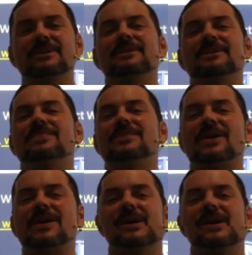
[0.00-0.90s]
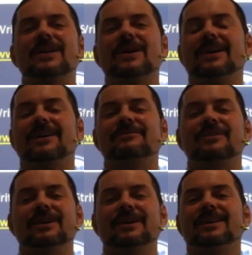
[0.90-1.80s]
the heart of
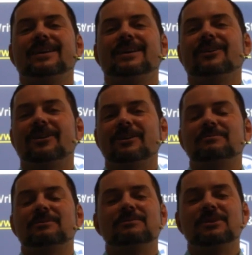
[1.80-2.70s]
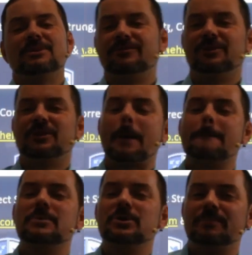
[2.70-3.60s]
Europe, beautiful
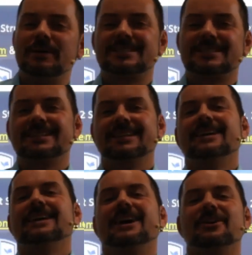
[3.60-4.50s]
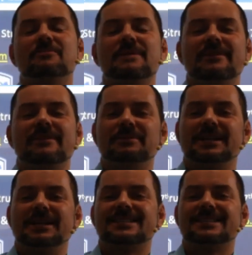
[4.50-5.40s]
Budapest. I hope everybody is
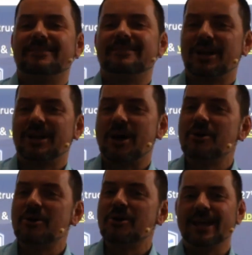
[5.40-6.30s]
having a great